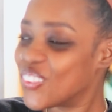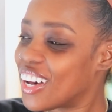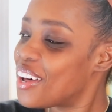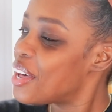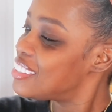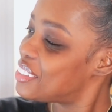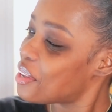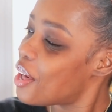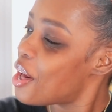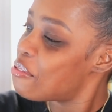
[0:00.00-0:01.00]
What's
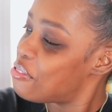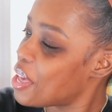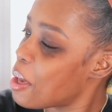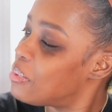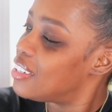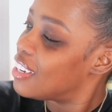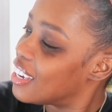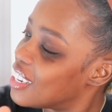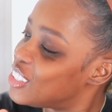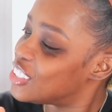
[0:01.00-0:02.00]
up,
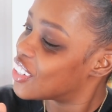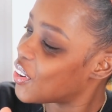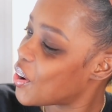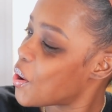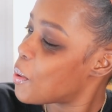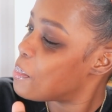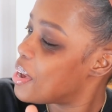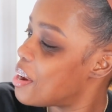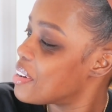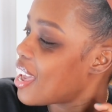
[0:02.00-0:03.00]
family? It's your girl,
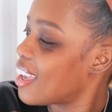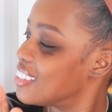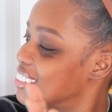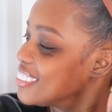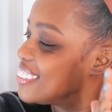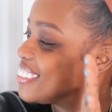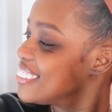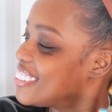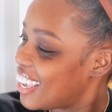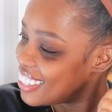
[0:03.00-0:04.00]
Mary Kay.
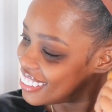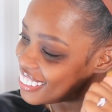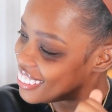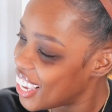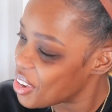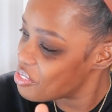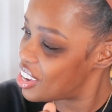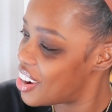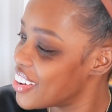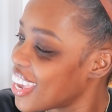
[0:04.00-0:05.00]
Hey,
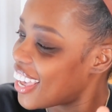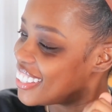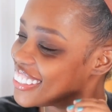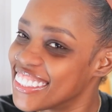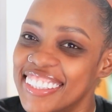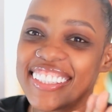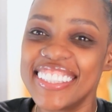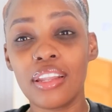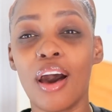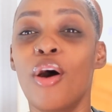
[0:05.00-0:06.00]
Mary Kay.
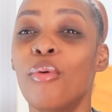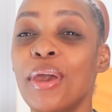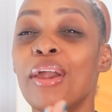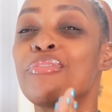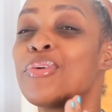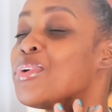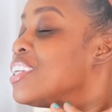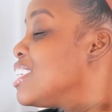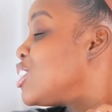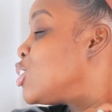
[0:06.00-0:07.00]
Well, I hope
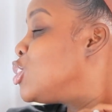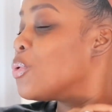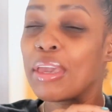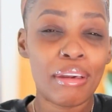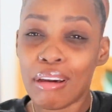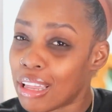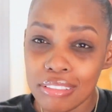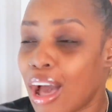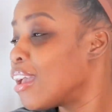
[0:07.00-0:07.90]
everyone is doing good.